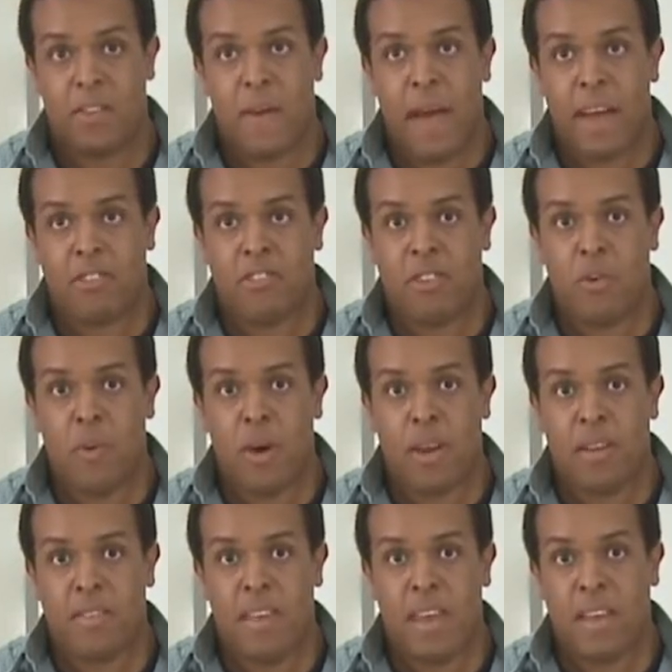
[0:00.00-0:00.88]
You actually
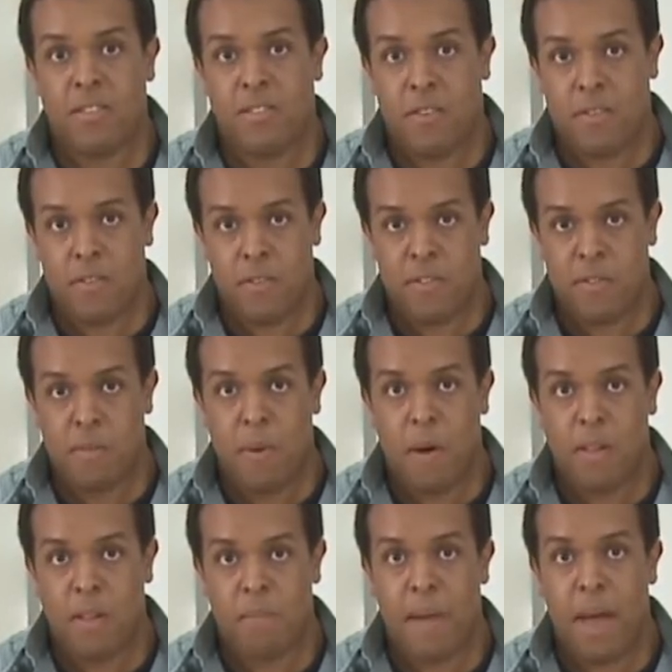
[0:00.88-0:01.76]
want to take just a
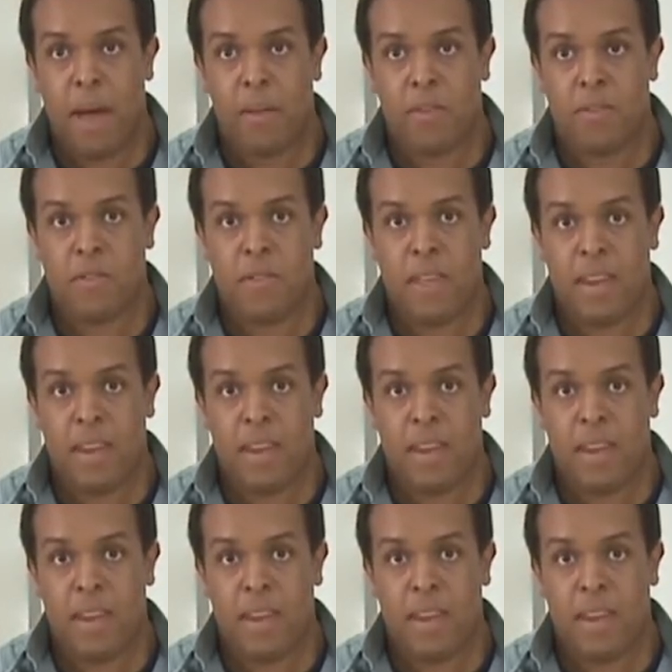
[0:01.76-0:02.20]
small amount so